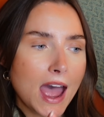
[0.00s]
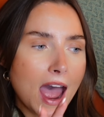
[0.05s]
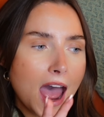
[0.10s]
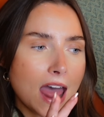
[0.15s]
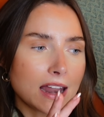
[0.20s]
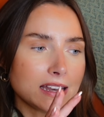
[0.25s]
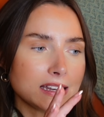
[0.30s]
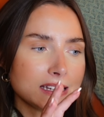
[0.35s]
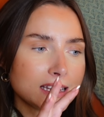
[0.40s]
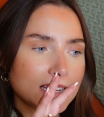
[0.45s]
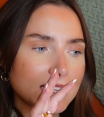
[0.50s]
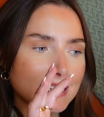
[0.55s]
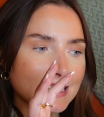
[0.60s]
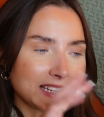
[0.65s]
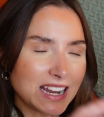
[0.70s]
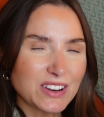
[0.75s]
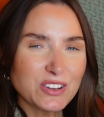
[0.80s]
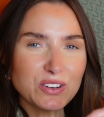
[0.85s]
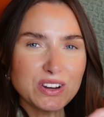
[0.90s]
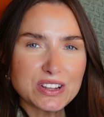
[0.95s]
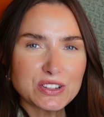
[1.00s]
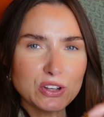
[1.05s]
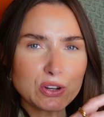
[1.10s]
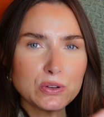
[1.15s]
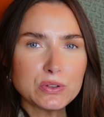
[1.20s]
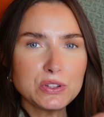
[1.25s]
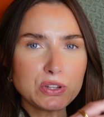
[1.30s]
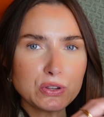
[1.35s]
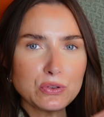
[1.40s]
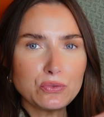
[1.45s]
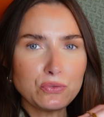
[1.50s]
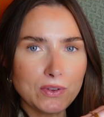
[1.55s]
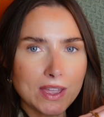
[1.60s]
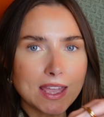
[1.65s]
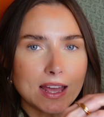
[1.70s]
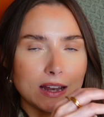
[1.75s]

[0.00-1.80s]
and stand on its own 2 feet